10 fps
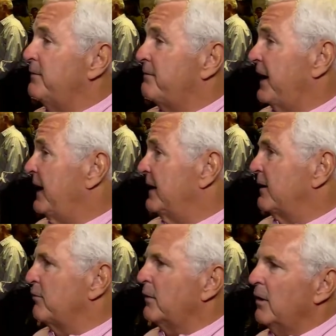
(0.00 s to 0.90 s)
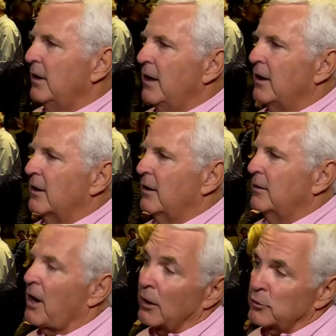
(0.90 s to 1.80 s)
fan of uh,
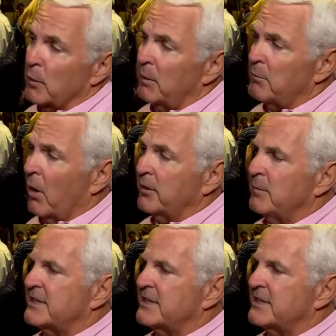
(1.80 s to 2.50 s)
Congresswoman Martha